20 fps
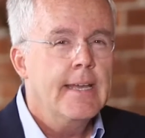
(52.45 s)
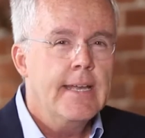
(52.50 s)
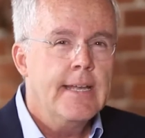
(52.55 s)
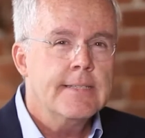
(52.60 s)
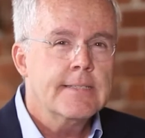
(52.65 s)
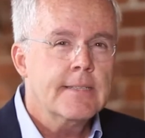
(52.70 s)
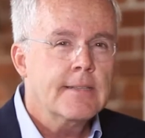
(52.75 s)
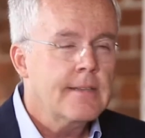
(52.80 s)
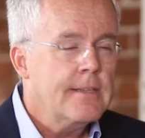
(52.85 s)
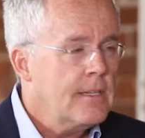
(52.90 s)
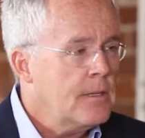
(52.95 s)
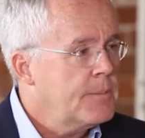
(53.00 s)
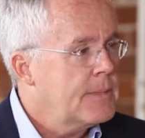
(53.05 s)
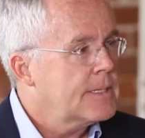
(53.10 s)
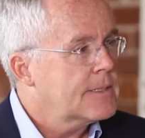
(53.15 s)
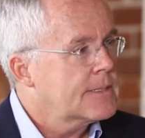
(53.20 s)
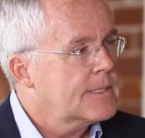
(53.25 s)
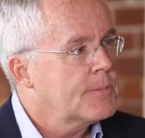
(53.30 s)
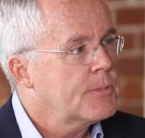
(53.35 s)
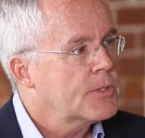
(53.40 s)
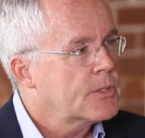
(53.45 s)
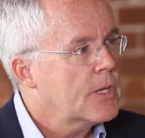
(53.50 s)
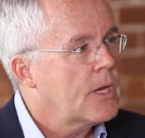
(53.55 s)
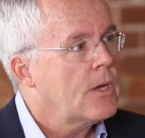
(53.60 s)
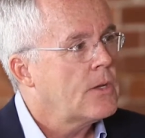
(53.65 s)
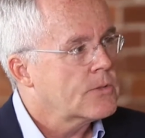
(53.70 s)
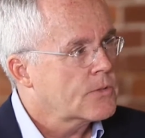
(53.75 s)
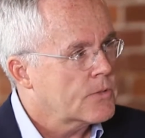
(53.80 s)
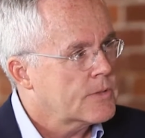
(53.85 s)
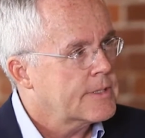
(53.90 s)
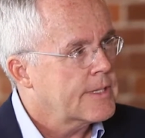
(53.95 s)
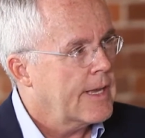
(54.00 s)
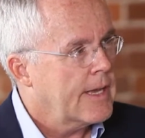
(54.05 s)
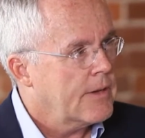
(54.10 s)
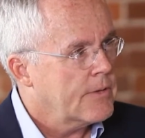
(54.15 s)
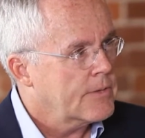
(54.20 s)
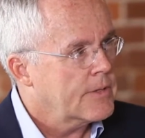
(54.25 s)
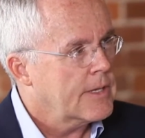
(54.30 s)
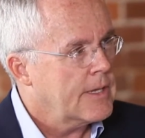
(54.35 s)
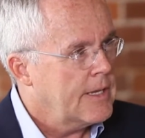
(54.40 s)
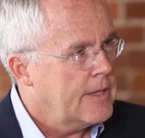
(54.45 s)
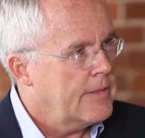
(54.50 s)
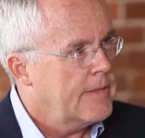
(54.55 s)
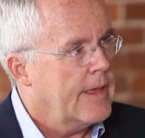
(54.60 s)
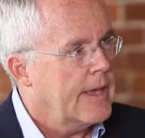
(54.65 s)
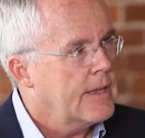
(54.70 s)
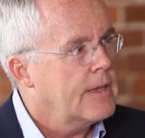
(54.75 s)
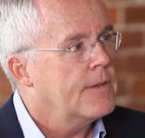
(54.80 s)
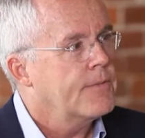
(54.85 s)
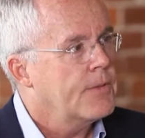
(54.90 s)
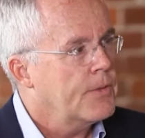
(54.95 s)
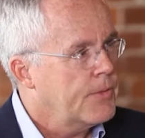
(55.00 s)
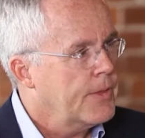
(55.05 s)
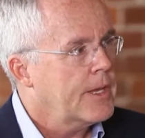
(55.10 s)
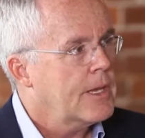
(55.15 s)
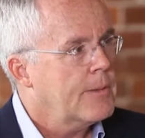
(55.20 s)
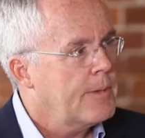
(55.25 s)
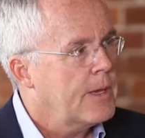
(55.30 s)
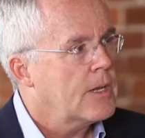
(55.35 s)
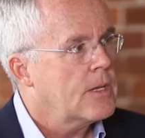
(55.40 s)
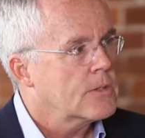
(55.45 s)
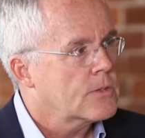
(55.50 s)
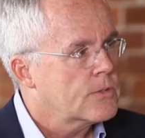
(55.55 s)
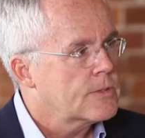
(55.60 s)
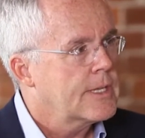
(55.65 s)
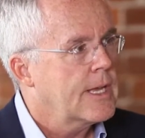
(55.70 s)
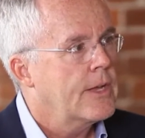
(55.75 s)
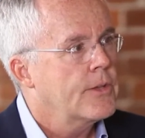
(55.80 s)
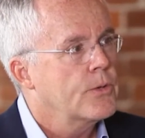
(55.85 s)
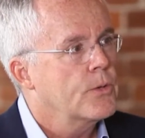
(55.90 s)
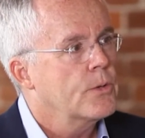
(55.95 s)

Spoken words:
It's a little bit similar to ultrasound in that if you think about ultrasound,